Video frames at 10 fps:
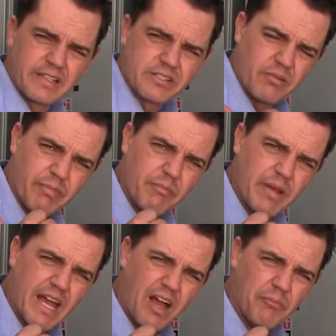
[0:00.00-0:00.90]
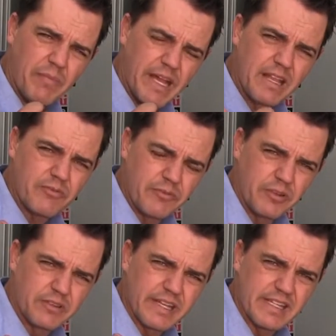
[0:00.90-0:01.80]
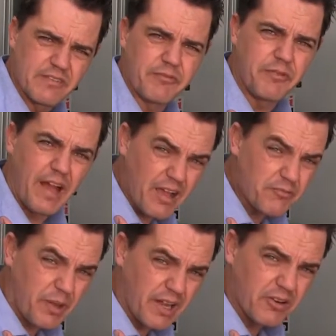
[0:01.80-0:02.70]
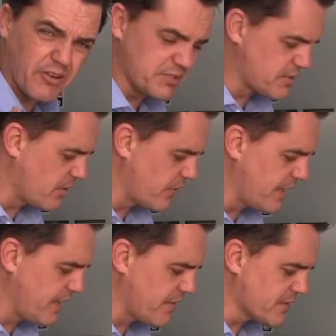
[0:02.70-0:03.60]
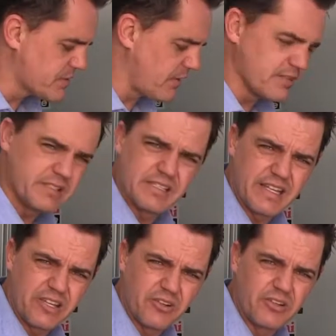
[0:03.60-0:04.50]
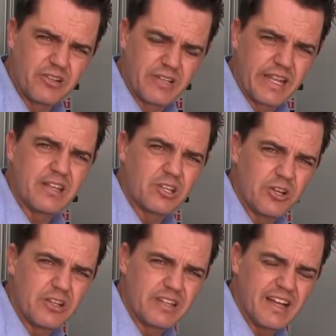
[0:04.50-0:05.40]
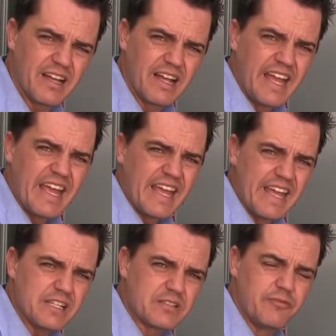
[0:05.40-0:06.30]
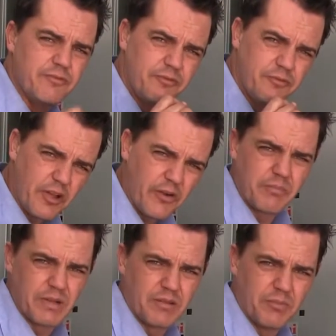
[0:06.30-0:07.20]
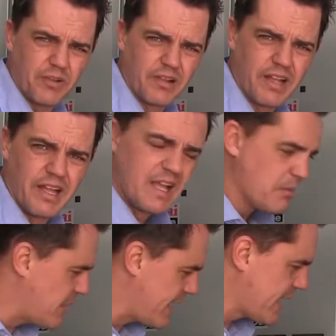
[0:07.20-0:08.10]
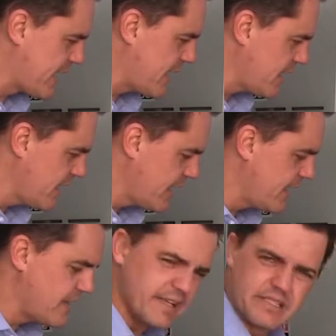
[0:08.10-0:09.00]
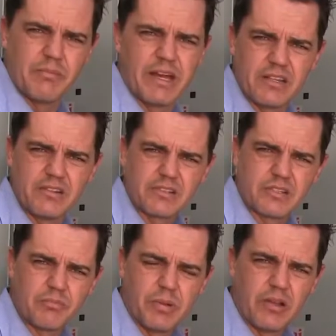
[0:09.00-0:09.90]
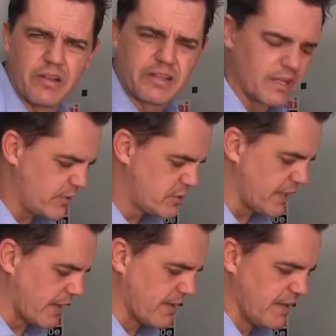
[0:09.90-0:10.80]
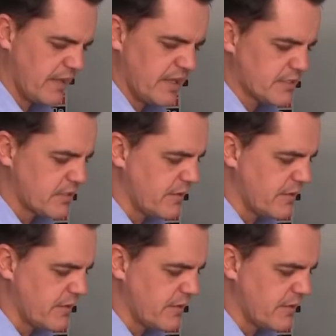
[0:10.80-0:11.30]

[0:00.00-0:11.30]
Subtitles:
So remember, our main filter is a 5 micron, so really the chances that you could get dirt here is very minimal. But again, it is a maintenance component that we check. So